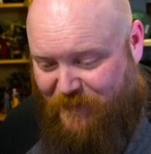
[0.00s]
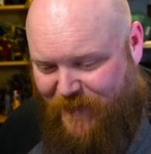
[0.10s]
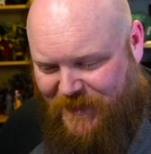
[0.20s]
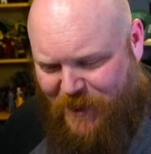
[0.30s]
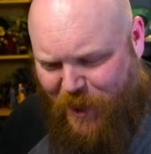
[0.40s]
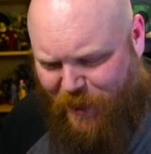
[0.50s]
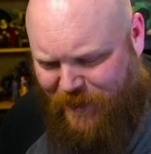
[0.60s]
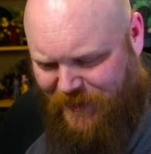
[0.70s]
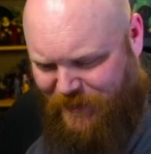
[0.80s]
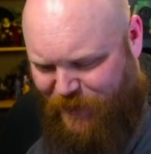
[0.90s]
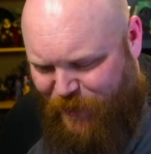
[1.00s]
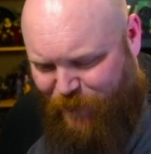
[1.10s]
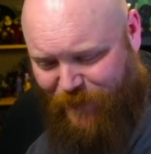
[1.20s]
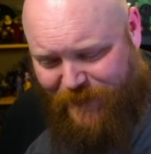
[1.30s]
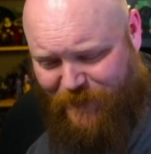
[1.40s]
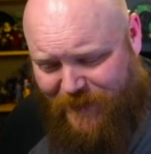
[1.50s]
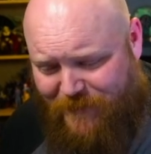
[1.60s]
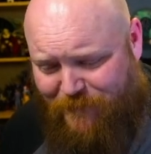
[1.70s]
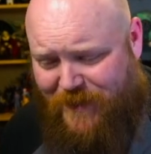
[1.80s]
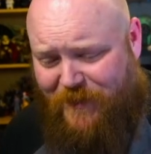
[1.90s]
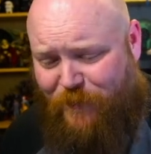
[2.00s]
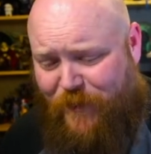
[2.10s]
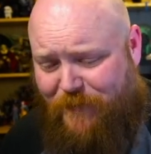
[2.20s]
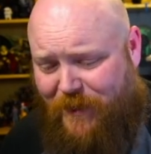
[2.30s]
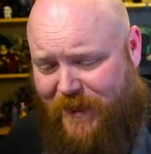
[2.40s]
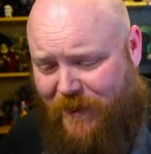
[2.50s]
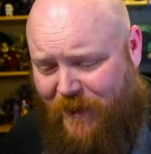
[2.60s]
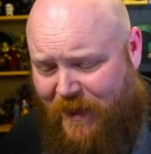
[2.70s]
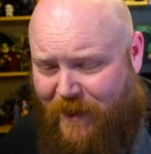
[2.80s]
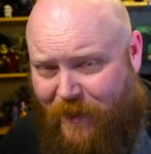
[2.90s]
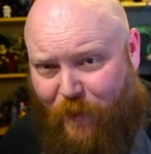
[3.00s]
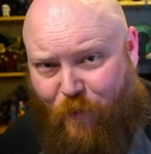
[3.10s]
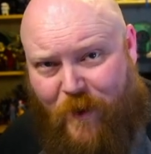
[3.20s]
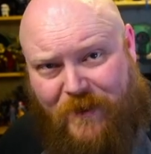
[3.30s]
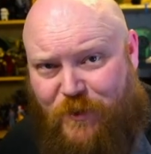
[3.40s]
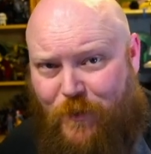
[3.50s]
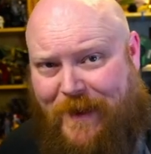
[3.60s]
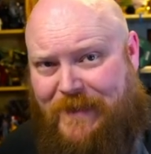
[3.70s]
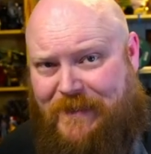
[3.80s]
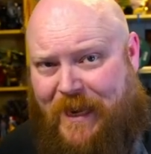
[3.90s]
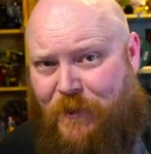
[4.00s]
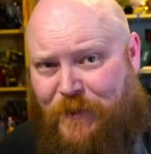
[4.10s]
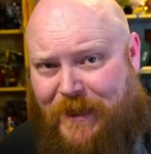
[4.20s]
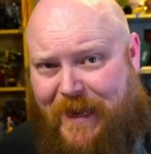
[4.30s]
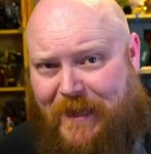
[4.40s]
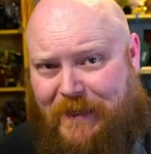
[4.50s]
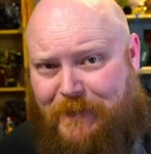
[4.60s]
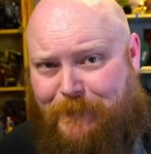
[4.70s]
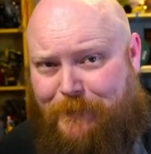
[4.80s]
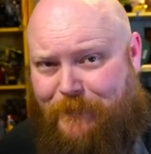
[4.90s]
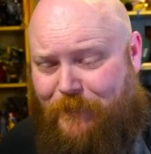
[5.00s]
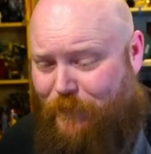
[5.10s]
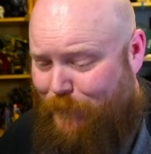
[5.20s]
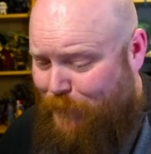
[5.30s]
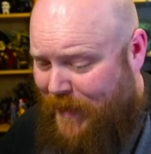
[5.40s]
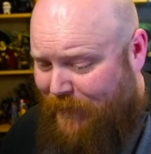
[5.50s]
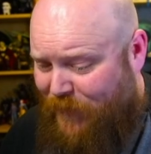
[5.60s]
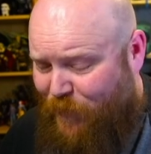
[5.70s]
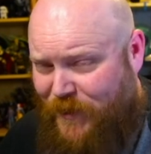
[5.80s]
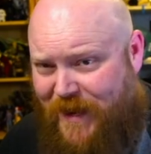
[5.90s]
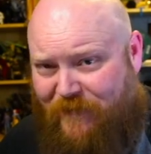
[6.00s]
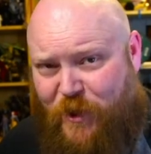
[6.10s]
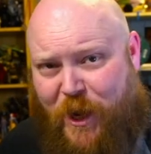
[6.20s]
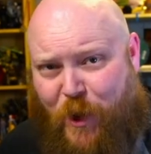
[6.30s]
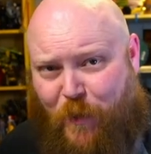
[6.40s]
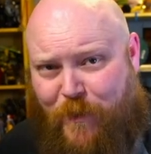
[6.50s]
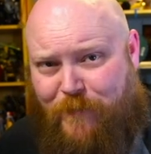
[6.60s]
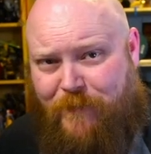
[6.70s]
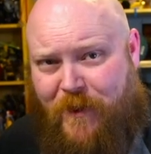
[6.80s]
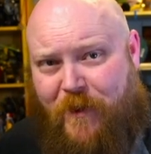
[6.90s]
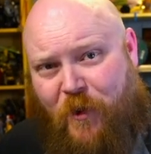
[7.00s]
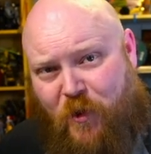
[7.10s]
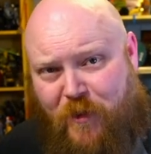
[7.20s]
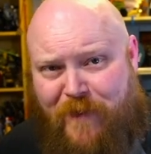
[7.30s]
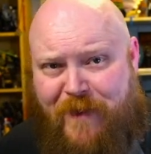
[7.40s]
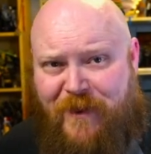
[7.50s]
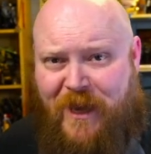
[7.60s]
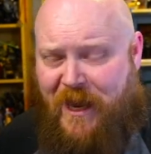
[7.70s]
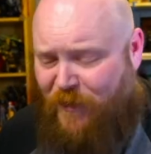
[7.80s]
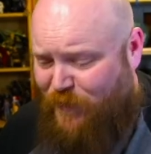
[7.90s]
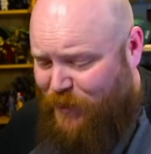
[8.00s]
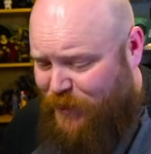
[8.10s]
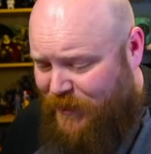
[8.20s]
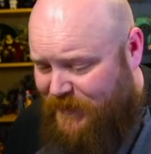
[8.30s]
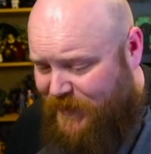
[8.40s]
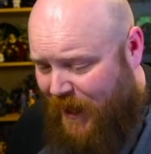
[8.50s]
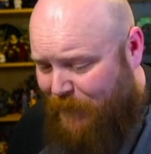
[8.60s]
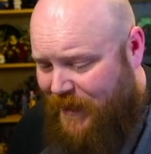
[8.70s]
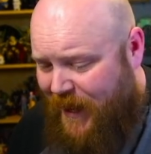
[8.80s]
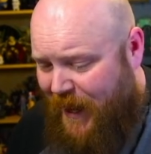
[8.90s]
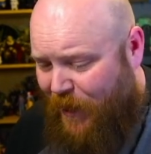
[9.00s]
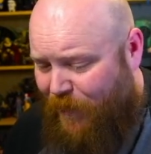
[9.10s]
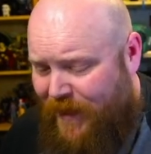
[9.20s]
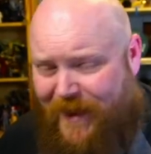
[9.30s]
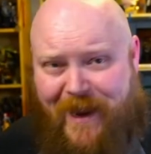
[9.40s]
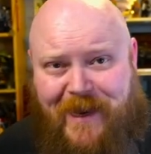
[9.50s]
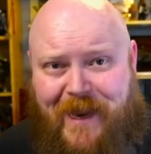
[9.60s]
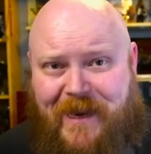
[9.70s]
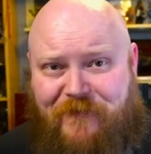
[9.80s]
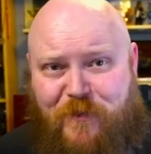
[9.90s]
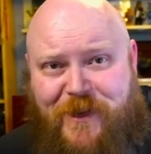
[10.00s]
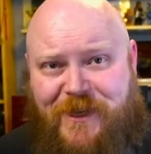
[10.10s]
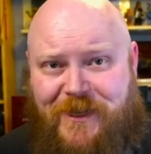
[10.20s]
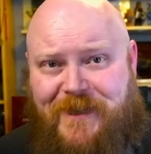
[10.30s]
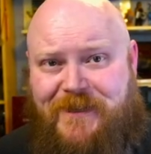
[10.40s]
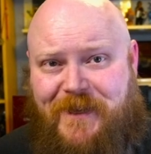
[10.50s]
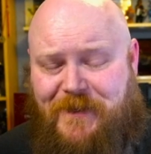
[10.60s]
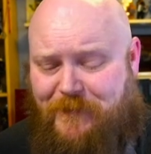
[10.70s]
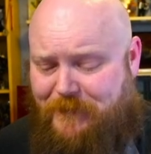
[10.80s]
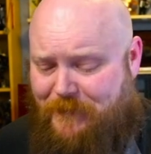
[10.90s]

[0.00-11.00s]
me talking to you, little MP3 player. What do I sound like? Maybe we'll never know. Or maybe I'll push stop now and let everybody listen.